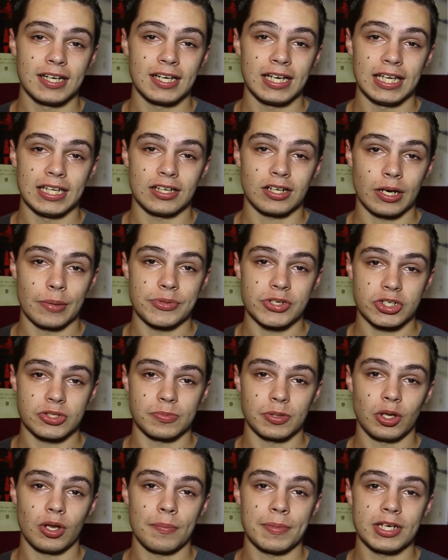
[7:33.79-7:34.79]
in the comment section,
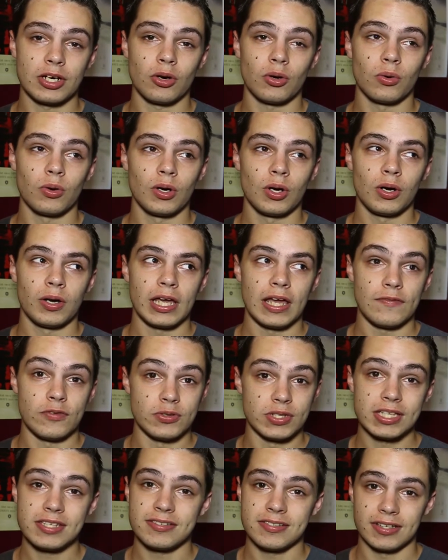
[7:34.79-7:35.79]
but let me know if you
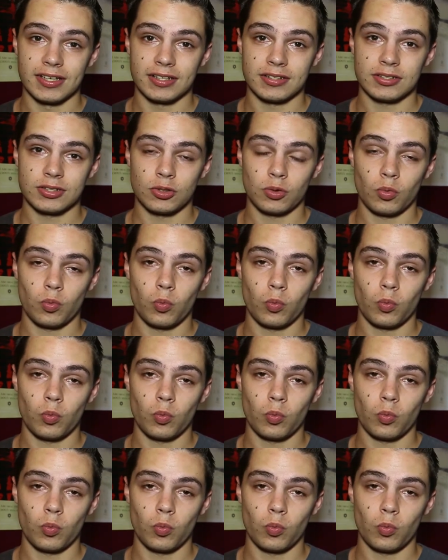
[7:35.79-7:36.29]
did see it,